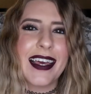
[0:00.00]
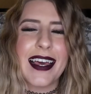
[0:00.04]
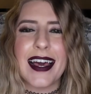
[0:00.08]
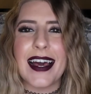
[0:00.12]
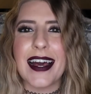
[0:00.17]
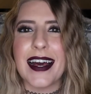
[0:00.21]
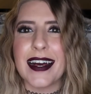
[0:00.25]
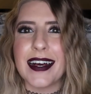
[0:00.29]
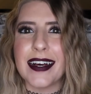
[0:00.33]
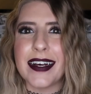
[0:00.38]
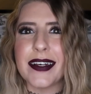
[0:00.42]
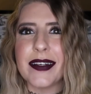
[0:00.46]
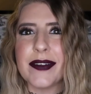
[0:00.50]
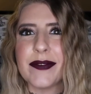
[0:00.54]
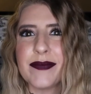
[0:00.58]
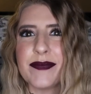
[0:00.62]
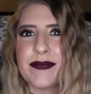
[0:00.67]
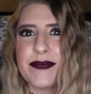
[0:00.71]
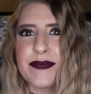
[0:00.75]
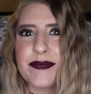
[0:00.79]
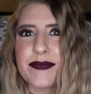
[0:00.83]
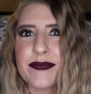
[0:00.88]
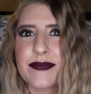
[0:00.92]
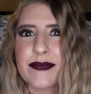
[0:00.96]

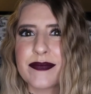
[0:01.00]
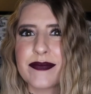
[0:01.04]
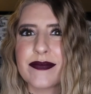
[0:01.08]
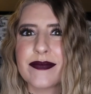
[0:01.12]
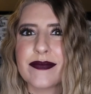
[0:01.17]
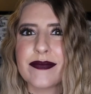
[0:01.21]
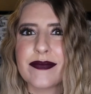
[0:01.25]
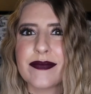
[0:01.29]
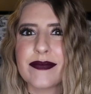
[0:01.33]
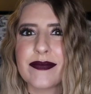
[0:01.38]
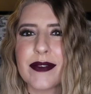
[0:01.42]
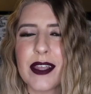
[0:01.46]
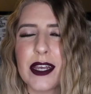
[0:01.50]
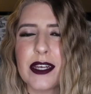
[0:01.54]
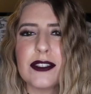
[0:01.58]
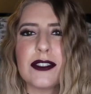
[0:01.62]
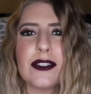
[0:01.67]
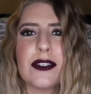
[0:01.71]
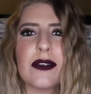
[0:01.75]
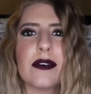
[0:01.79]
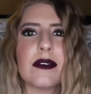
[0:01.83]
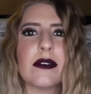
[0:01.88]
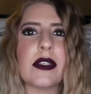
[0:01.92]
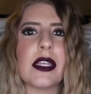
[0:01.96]
Um,
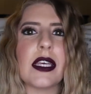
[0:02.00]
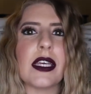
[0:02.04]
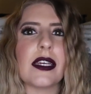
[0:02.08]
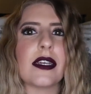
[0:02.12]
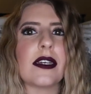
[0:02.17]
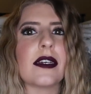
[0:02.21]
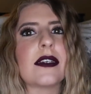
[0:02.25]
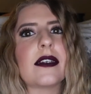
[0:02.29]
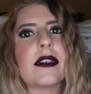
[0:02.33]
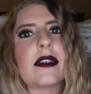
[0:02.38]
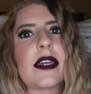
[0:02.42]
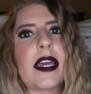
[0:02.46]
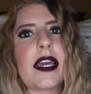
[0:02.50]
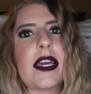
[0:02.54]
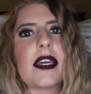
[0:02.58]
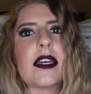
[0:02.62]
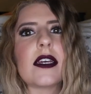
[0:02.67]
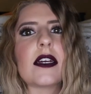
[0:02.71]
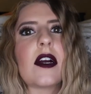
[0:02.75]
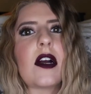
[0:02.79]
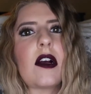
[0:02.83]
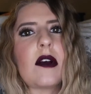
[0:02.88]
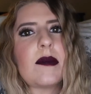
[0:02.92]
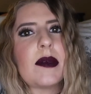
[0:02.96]
also, like, okay,
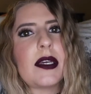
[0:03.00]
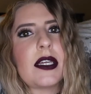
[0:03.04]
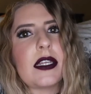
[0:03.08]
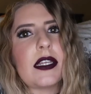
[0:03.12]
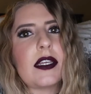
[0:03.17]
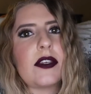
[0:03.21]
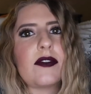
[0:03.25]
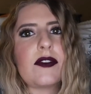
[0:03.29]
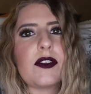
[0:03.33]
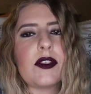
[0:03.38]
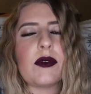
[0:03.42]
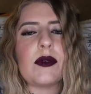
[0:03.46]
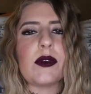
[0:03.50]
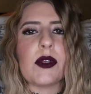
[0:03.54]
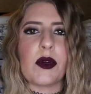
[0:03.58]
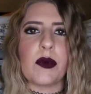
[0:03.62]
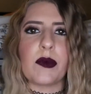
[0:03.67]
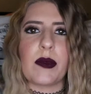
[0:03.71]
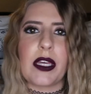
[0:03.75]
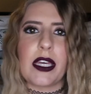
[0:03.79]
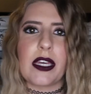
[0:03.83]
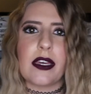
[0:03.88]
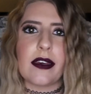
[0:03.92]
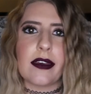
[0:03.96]
comment if you know
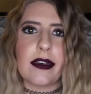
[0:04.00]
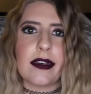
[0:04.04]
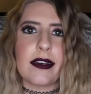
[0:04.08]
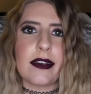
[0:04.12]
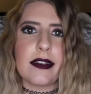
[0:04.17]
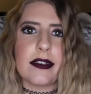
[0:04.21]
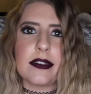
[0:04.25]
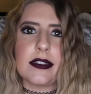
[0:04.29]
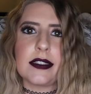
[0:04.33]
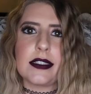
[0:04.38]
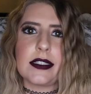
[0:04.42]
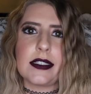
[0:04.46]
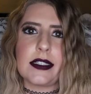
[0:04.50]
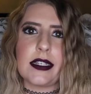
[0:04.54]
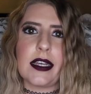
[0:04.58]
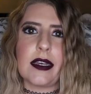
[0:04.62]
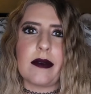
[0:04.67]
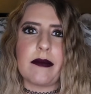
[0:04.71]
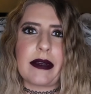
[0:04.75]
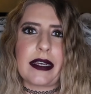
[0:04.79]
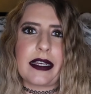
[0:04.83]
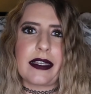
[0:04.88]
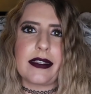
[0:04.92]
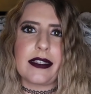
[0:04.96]
me and
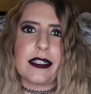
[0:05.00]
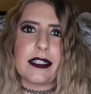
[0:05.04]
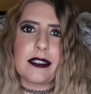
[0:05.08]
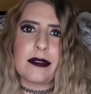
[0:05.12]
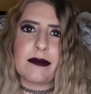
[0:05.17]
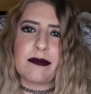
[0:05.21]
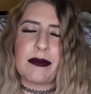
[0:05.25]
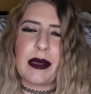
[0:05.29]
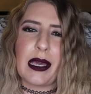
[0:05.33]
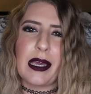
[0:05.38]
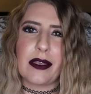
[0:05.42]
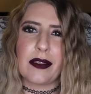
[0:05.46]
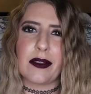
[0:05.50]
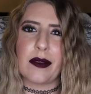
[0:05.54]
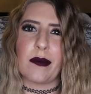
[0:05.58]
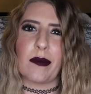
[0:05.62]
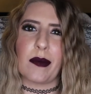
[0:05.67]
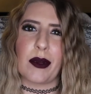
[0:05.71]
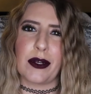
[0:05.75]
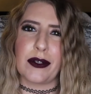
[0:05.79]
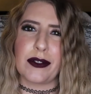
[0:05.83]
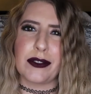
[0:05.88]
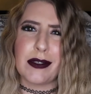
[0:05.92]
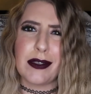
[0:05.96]
am I this pale in
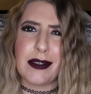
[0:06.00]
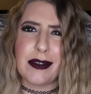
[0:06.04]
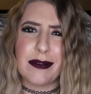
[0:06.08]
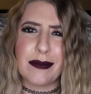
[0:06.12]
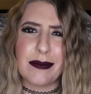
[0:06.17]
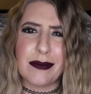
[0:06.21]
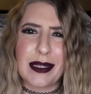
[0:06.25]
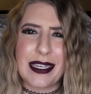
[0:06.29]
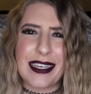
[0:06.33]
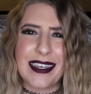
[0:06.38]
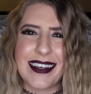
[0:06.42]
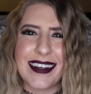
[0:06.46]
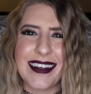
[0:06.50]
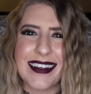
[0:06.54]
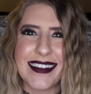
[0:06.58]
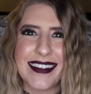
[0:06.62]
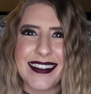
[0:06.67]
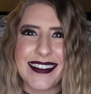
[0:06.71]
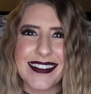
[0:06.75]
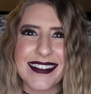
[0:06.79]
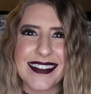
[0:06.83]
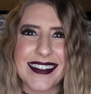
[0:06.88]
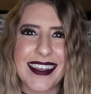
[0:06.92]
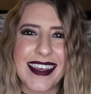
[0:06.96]
person, because
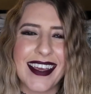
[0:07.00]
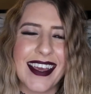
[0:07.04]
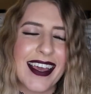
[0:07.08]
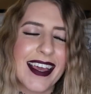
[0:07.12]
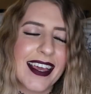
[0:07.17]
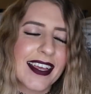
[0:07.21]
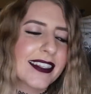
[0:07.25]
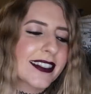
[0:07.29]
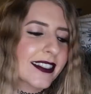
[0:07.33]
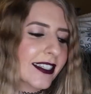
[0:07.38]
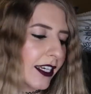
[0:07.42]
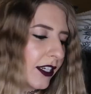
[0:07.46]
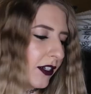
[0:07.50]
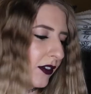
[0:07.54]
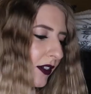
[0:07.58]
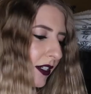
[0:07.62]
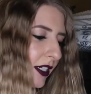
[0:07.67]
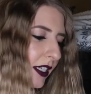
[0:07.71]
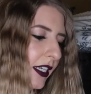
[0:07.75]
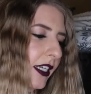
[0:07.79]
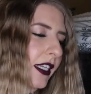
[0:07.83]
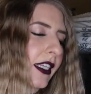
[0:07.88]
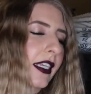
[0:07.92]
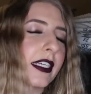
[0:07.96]
it's kind of
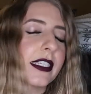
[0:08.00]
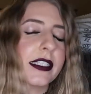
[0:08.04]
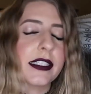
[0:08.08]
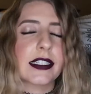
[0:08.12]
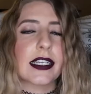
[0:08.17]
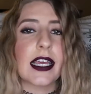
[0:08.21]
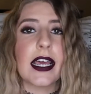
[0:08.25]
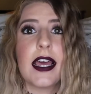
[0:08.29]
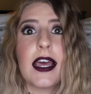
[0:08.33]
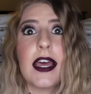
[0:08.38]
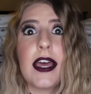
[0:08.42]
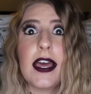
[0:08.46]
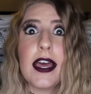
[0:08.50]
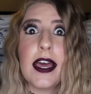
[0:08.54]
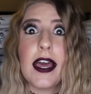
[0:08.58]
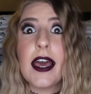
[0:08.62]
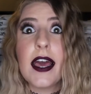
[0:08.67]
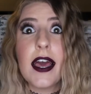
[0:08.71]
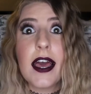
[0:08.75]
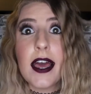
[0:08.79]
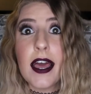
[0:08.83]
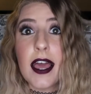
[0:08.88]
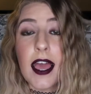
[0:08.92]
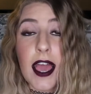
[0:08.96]
ridiculous.
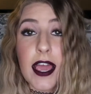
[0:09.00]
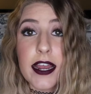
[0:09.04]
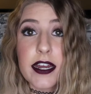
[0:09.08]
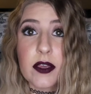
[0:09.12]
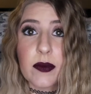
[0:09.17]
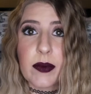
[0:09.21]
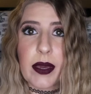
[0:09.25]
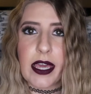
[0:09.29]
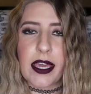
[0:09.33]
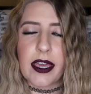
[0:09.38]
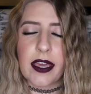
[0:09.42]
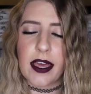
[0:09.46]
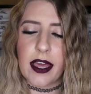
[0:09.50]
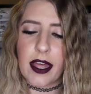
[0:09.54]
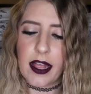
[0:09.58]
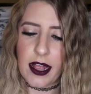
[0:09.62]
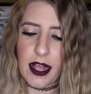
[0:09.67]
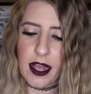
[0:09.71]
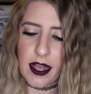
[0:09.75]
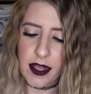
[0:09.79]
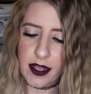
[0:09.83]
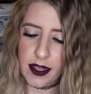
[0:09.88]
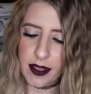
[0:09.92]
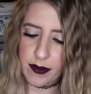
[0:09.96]
Anyway,
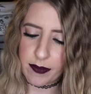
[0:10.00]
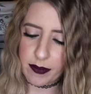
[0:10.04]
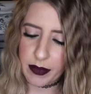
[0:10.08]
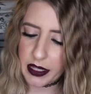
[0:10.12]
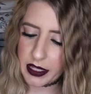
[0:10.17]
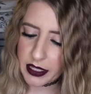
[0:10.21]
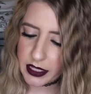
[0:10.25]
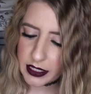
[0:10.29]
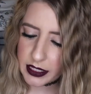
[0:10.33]
um,